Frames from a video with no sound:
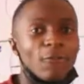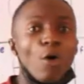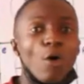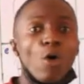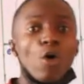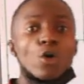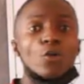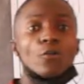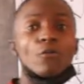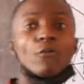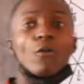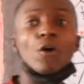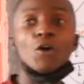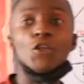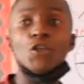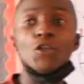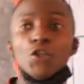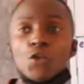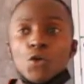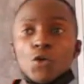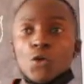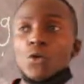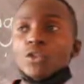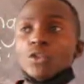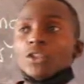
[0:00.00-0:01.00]
For
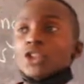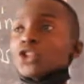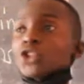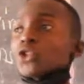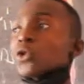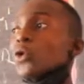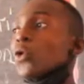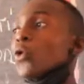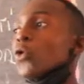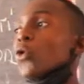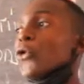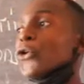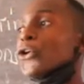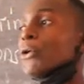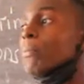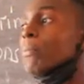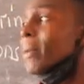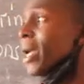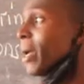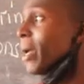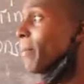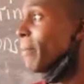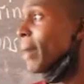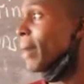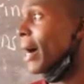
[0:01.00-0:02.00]
you to
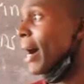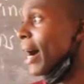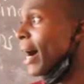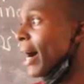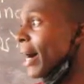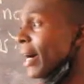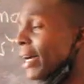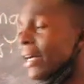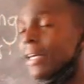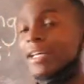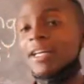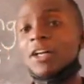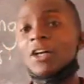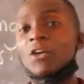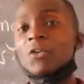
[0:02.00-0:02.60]
remember